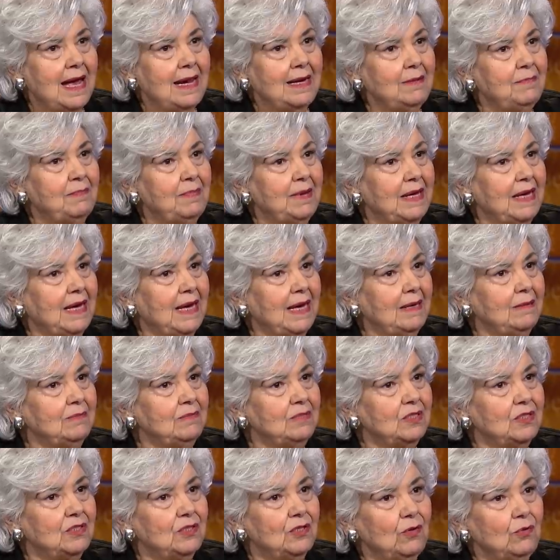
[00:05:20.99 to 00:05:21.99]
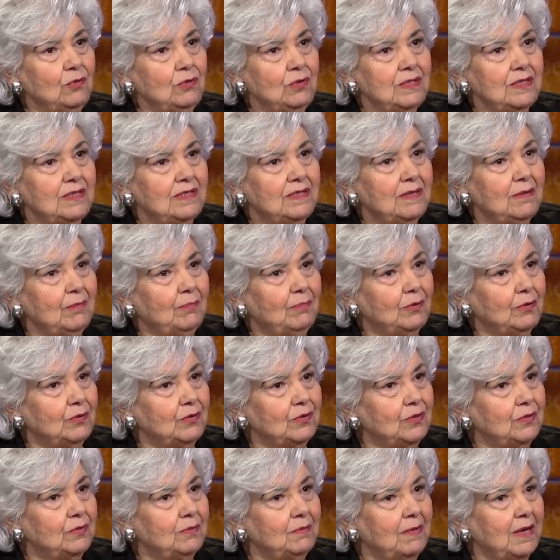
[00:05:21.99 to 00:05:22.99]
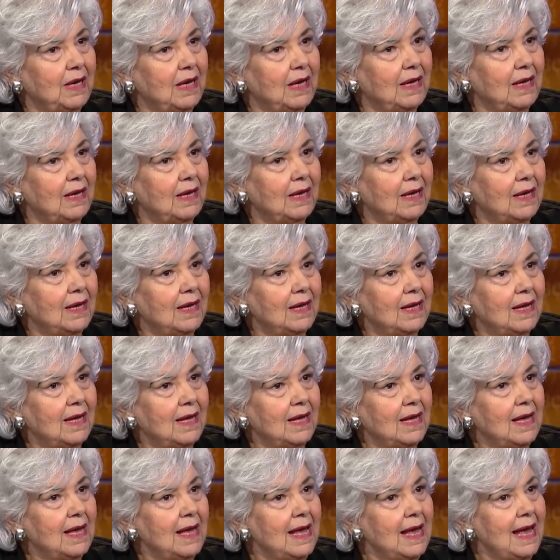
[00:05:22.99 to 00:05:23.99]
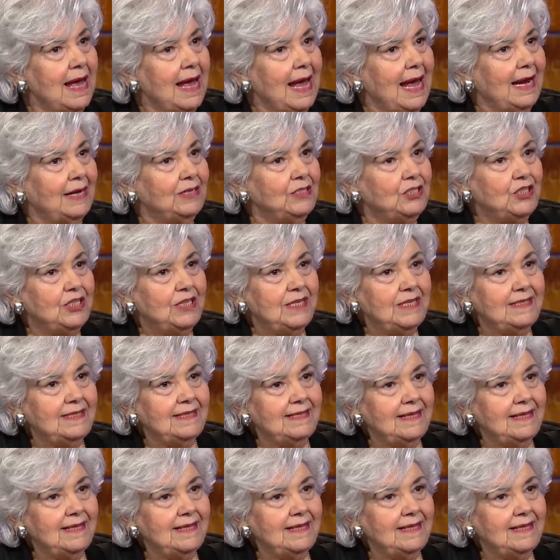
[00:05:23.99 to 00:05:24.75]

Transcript: and it became so simple to me. And she